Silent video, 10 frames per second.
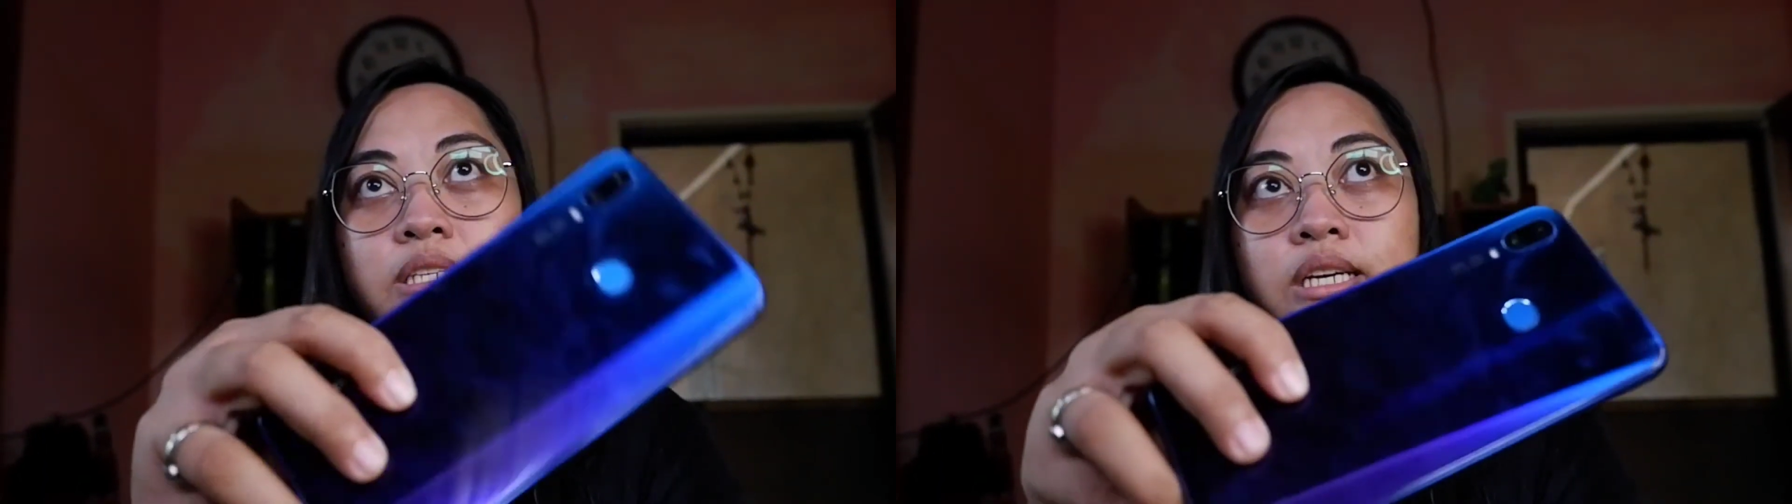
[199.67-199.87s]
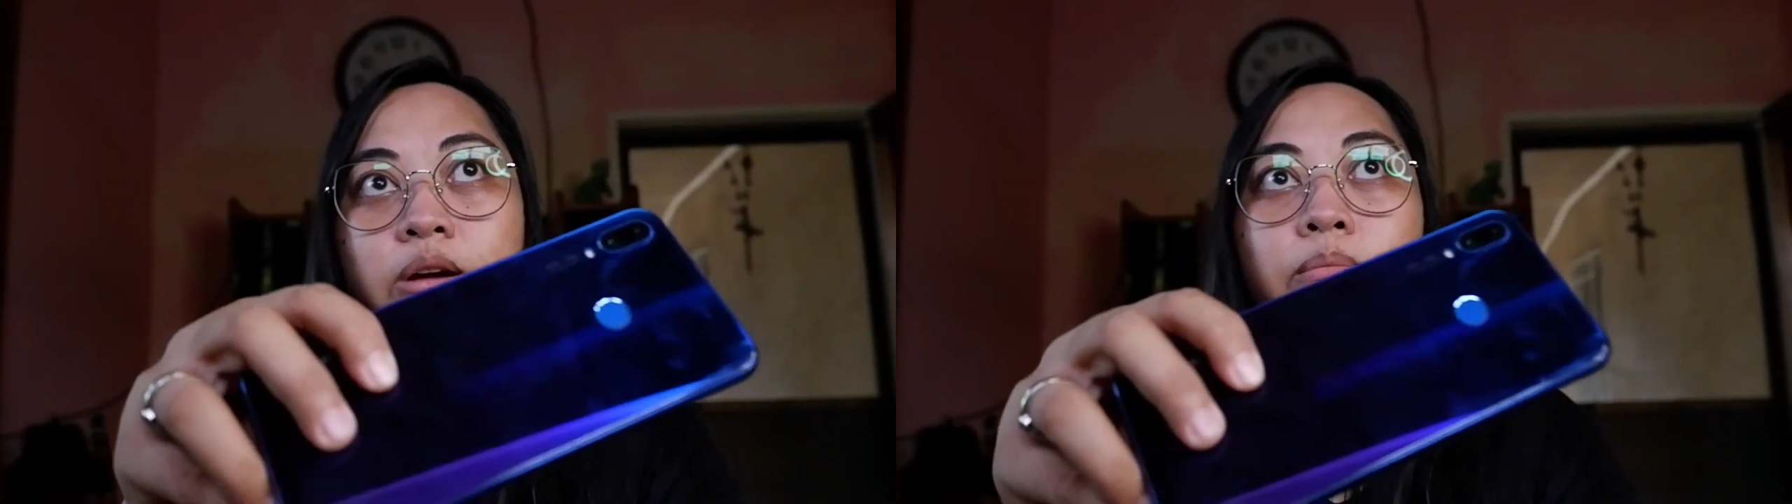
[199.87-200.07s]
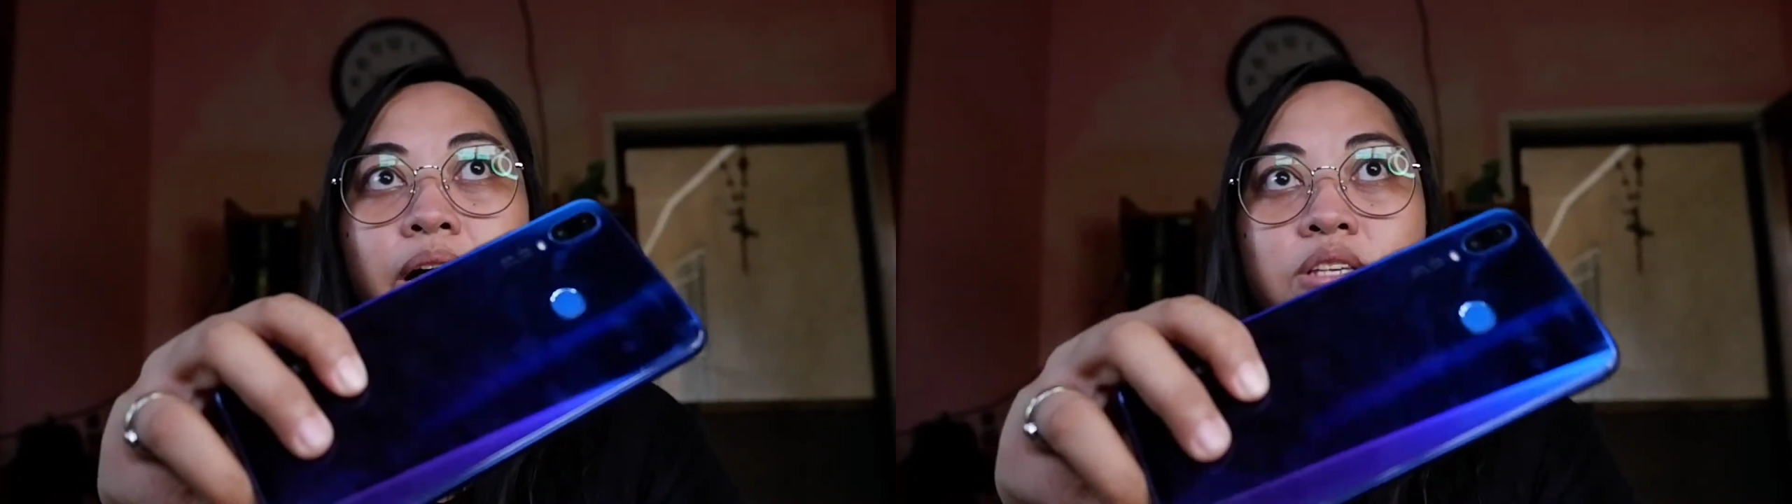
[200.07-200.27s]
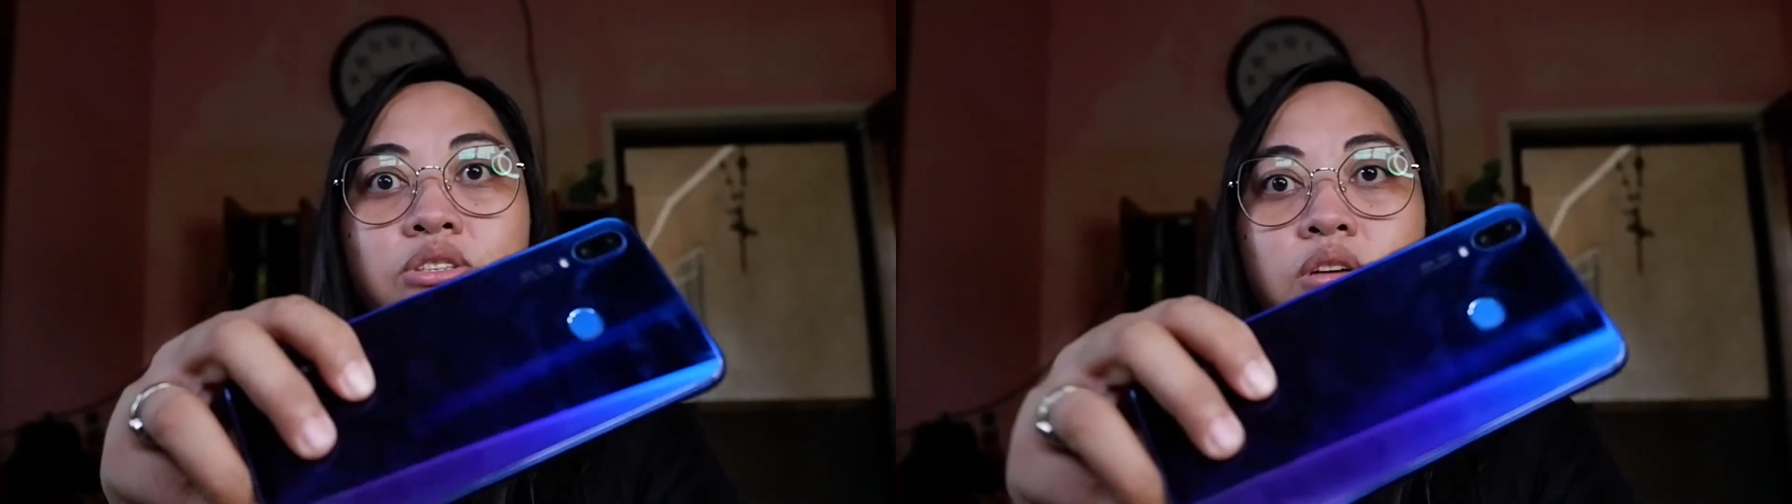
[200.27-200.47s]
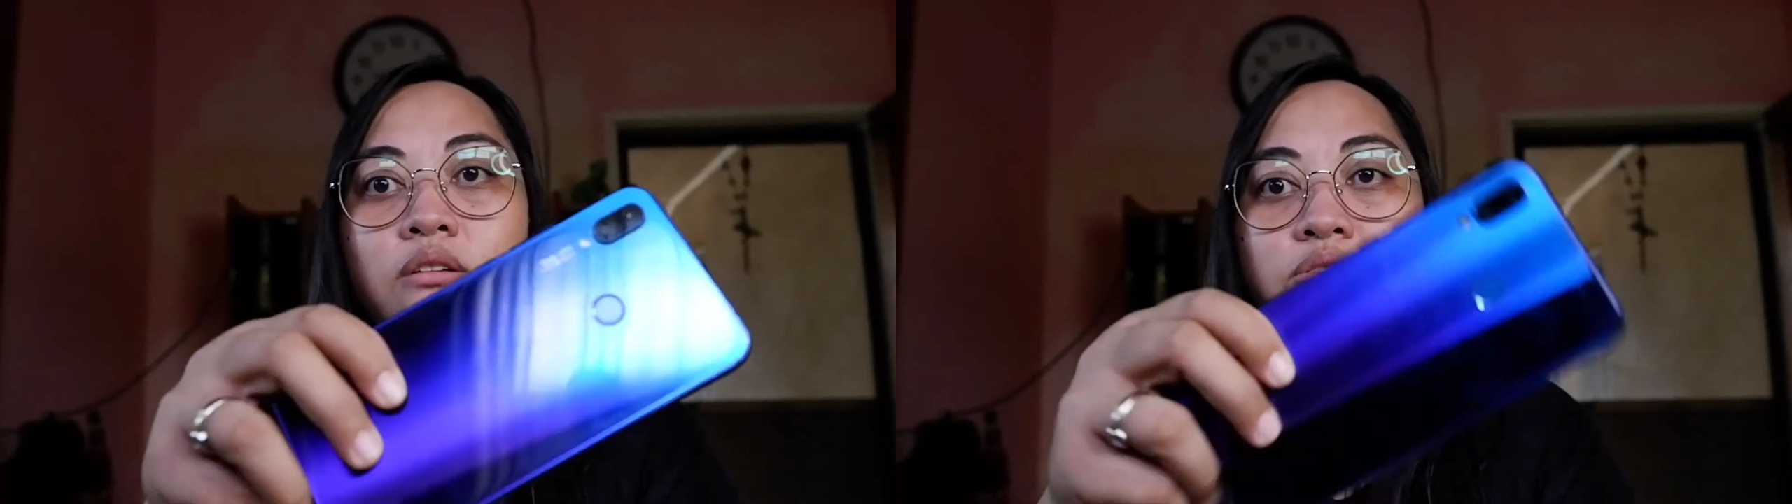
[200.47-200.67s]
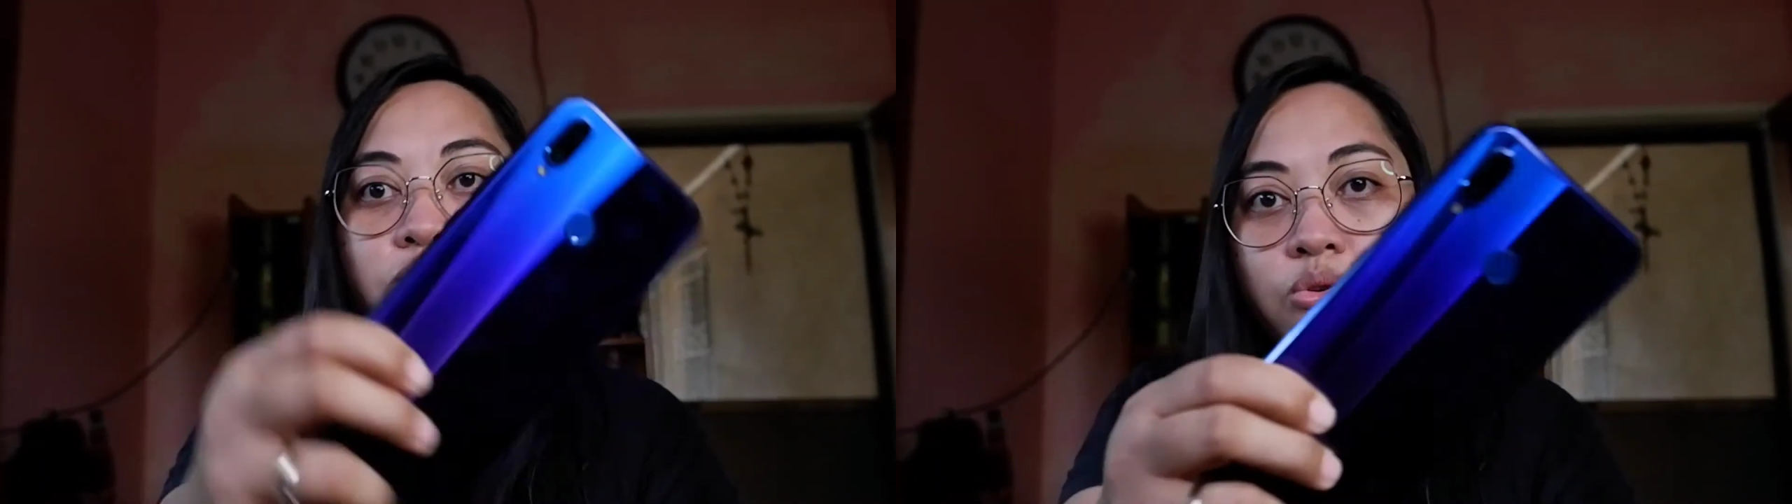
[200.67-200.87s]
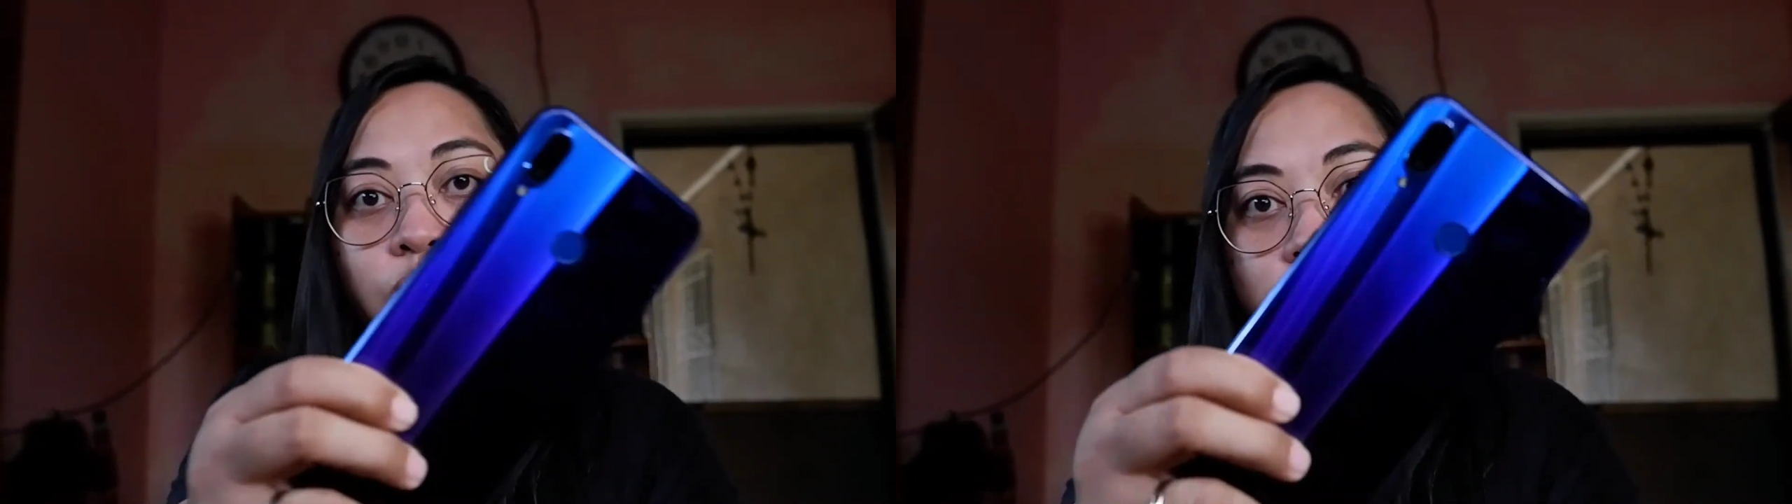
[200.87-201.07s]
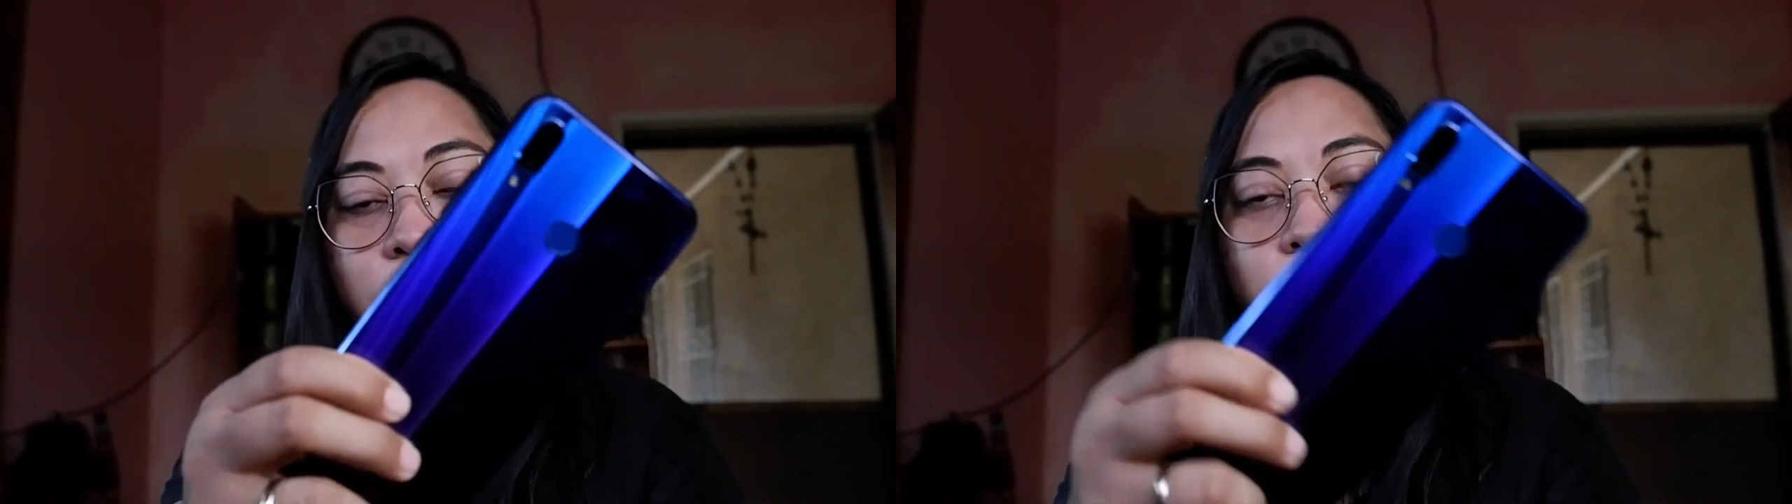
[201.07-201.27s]
gigabytes of
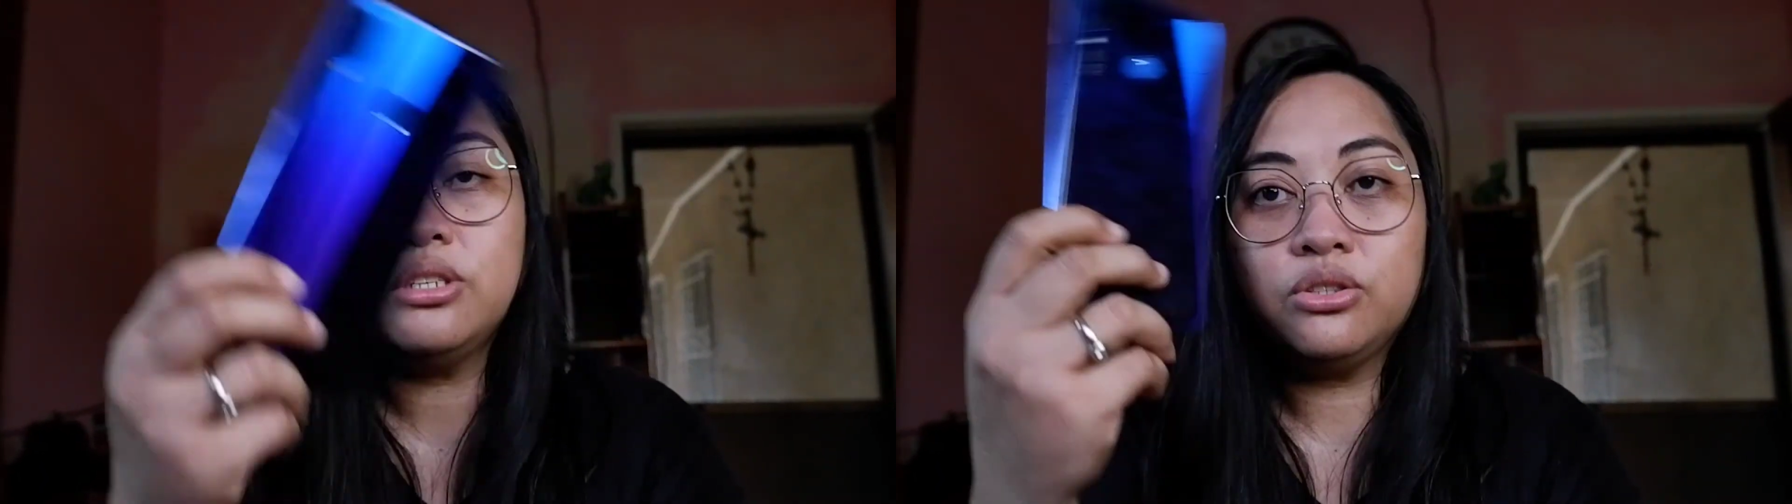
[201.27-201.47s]
storage,